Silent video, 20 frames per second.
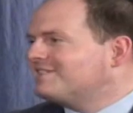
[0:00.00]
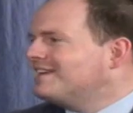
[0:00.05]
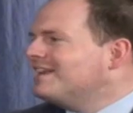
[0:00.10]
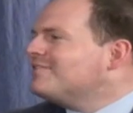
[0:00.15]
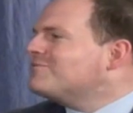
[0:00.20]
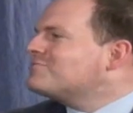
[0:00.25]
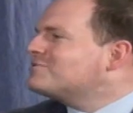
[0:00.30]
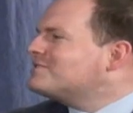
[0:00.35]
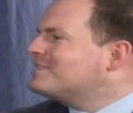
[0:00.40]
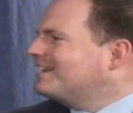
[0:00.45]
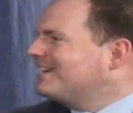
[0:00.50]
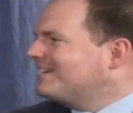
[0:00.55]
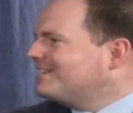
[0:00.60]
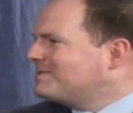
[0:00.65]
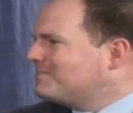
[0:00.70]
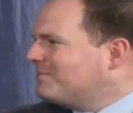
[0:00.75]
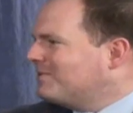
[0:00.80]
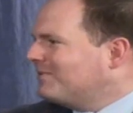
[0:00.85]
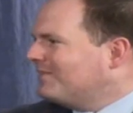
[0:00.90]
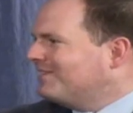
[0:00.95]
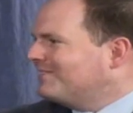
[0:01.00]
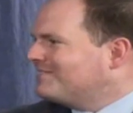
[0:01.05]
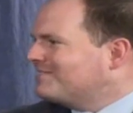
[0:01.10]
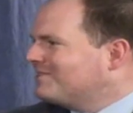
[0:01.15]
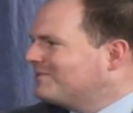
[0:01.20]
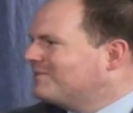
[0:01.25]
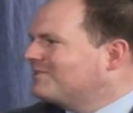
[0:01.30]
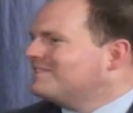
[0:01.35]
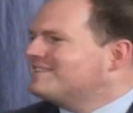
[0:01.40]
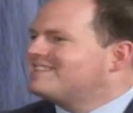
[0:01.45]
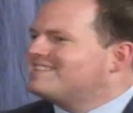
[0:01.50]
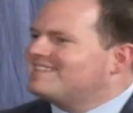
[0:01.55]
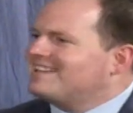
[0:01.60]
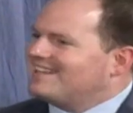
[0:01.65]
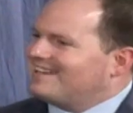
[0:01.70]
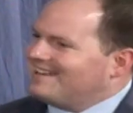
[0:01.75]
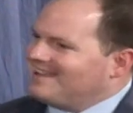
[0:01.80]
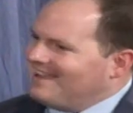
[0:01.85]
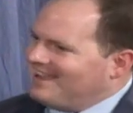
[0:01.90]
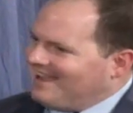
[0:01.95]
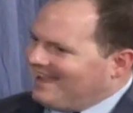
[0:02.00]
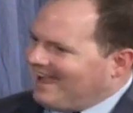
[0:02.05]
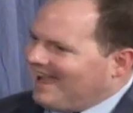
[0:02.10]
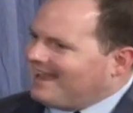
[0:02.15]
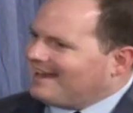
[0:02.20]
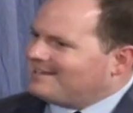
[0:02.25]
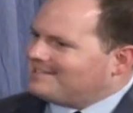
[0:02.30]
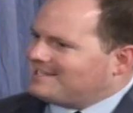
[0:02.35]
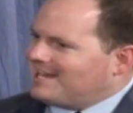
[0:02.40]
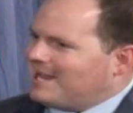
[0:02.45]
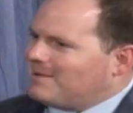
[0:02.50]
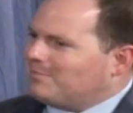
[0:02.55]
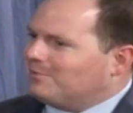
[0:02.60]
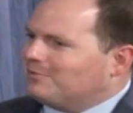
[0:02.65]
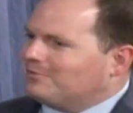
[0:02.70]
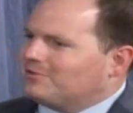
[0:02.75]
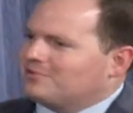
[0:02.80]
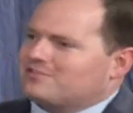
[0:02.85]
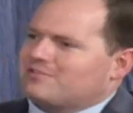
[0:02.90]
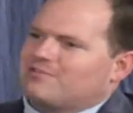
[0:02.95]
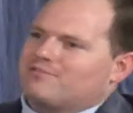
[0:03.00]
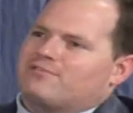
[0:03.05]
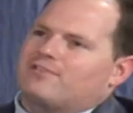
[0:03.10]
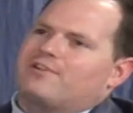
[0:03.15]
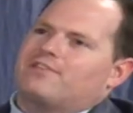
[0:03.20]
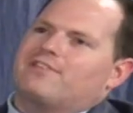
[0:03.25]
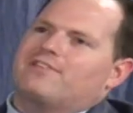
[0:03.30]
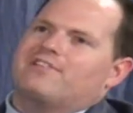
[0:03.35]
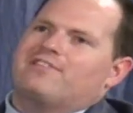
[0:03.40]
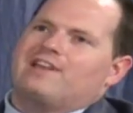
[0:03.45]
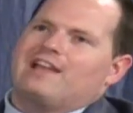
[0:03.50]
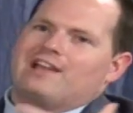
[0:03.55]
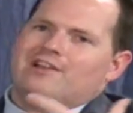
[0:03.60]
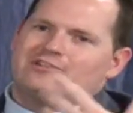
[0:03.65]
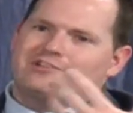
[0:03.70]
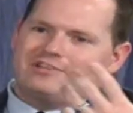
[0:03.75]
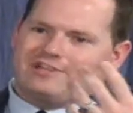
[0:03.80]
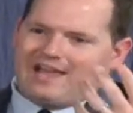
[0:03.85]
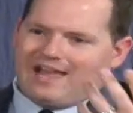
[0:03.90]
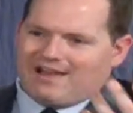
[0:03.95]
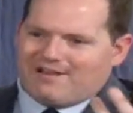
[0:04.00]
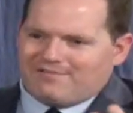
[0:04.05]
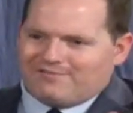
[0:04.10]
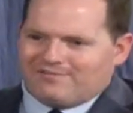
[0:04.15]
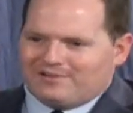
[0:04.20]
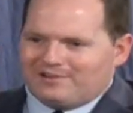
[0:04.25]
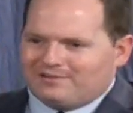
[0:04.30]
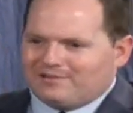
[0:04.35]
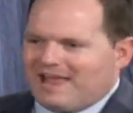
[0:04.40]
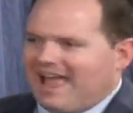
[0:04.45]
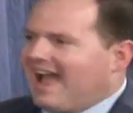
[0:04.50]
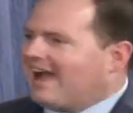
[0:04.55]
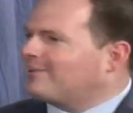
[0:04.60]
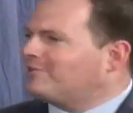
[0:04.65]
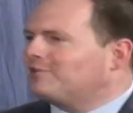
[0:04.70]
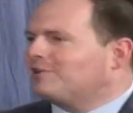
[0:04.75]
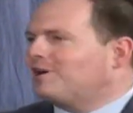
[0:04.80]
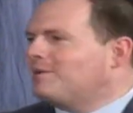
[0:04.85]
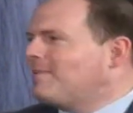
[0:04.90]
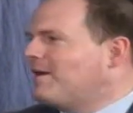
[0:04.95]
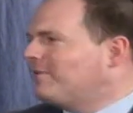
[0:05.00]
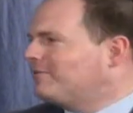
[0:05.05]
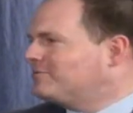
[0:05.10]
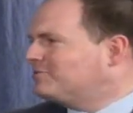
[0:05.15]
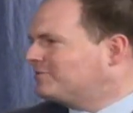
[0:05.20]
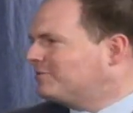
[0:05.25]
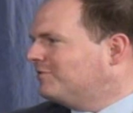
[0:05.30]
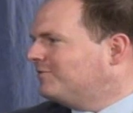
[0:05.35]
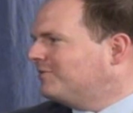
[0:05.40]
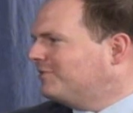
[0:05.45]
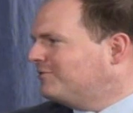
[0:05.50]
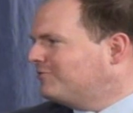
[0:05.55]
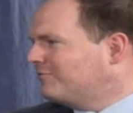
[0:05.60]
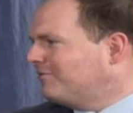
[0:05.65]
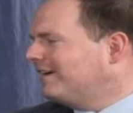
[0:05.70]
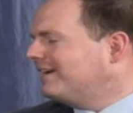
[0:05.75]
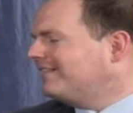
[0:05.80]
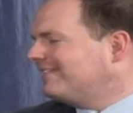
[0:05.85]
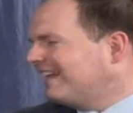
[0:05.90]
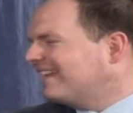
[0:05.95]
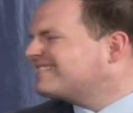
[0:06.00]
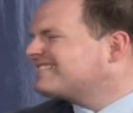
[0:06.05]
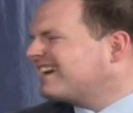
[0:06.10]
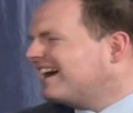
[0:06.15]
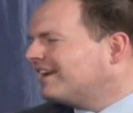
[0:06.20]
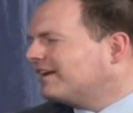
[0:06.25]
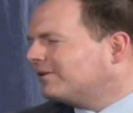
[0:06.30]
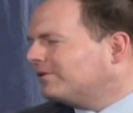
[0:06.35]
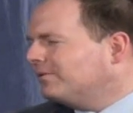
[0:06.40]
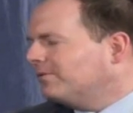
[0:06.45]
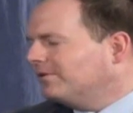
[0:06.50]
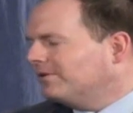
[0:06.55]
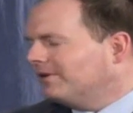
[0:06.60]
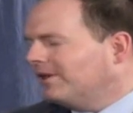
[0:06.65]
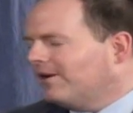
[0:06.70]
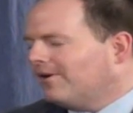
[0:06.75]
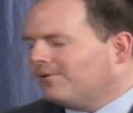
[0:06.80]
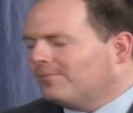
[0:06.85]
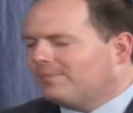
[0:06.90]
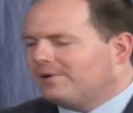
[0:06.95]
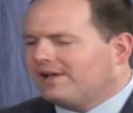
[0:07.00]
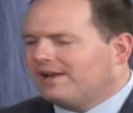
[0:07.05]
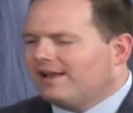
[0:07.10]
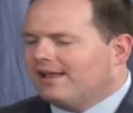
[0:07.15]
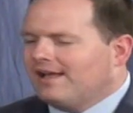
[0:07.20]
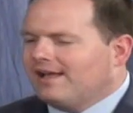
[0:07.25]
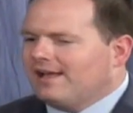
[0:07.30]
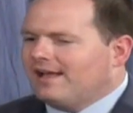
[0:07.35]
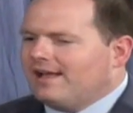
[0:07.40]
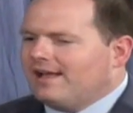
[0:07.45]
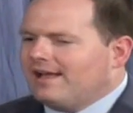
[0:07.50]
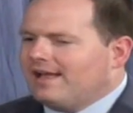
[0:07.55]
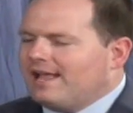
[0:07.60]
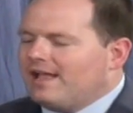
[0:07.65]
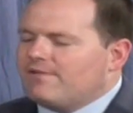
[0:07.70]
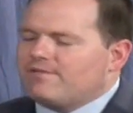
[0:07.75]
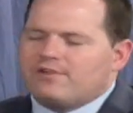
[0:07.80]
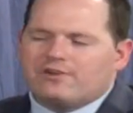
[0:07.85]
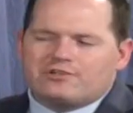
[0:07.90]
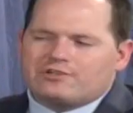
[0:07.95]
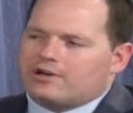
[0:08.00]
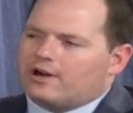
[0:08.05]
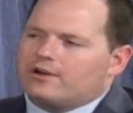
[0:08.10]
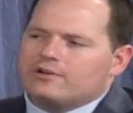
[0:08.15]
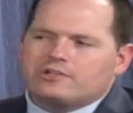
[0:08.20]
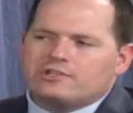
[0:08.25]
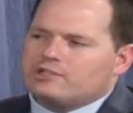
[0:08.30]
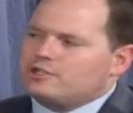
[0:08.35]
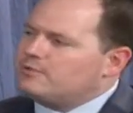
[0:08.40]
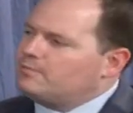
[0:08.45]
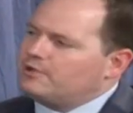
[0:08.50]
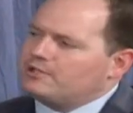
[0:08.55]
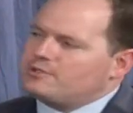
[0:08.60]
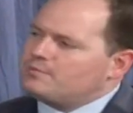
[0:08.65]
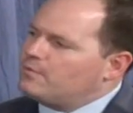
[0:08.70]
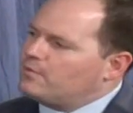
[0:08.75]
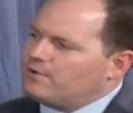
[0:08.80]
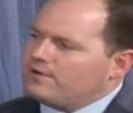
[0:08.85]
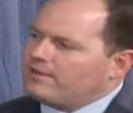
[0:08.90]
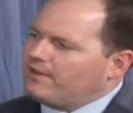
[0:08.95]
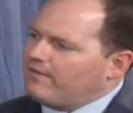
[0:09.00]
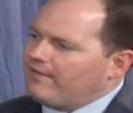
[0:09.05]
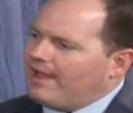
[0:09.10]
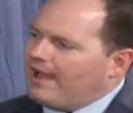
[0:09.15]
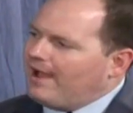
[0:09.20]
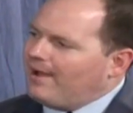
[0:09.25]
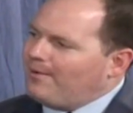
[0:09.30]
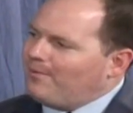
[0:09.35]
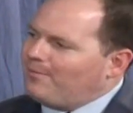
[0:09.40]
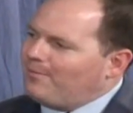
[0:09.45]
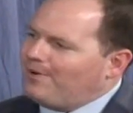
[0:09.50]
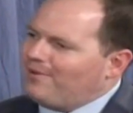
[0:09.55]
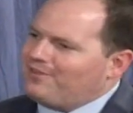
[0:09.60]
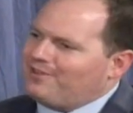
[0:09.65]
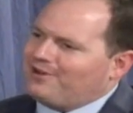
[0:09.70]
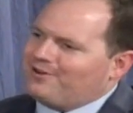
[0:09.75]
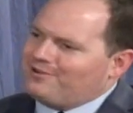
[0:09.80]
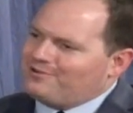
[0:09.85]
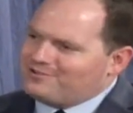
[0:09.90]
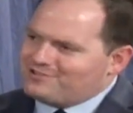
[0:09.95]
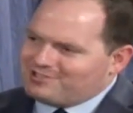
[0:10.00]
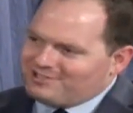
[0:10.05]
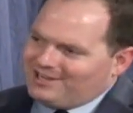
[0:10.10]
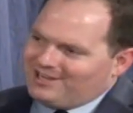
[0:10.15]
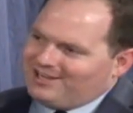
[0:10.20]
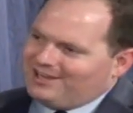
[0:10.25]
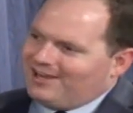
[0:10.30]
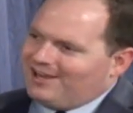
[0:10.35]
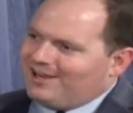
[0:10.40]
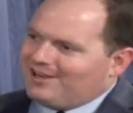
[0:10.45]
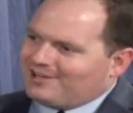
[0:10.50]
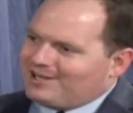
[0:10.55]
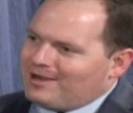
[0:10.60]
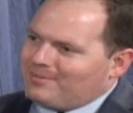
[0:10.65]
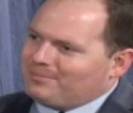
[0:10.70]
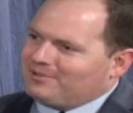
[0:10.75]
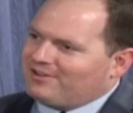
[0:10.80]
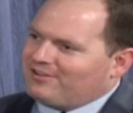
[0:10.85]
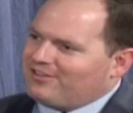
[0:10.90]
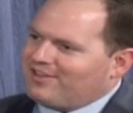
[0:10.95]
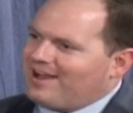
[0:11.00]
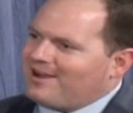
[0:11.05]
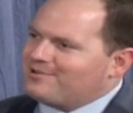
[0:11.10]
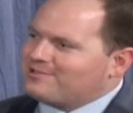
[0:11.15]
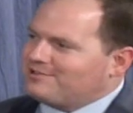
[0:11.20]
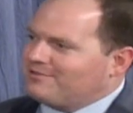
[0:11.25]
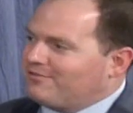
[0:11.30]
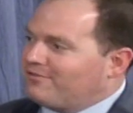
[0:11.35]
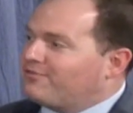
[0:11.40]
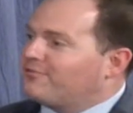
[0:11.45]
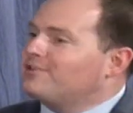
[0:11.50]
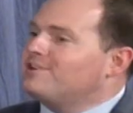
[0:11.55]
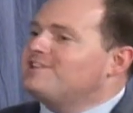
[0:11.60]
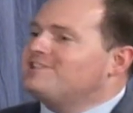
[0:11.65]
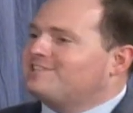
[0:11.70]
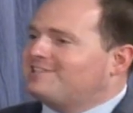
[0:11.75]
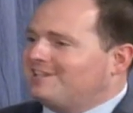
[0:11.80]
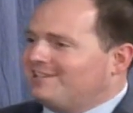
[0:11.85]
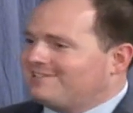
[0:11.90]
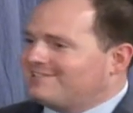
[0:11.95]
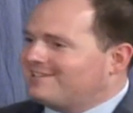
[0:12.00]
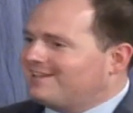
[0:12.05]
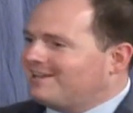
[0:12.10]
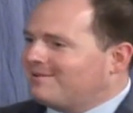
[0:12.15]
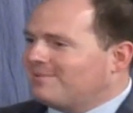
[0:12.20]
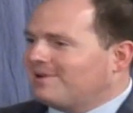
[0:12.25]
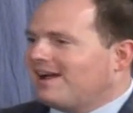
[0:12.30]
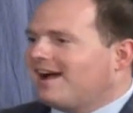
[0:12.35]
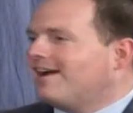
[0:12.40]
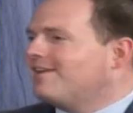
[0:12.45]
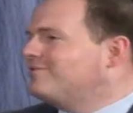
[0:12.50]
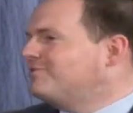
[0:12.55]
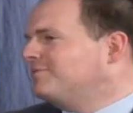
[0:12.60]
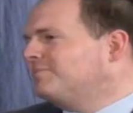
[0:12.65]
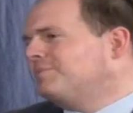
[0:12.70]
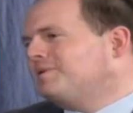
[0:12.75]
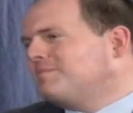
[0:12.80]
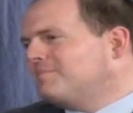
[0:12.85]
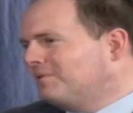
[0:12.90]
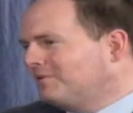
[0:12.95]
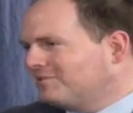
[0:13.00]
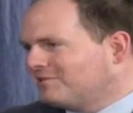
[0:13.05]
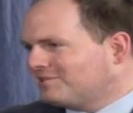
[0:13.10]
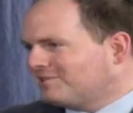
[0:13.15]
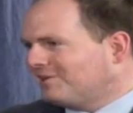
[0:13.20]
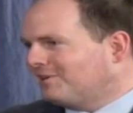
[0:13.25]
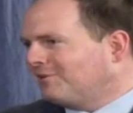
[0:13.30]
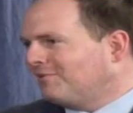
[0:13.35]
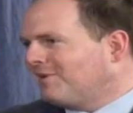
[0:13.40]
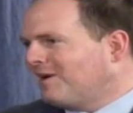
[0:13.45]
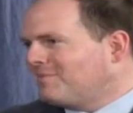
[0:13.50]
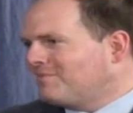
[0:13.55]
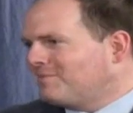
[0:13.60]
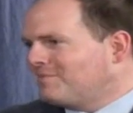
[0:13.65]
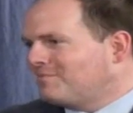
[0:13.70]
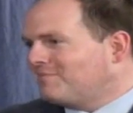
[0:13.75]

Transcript: an interesting experience, you know, to sit at a table just in front of the stage and have an actor come out and serve you a drink. That's kind of cool, you know. But if you charge too much more than that, when there's a couple of thousand free seats sitting behind you, people are just going to grab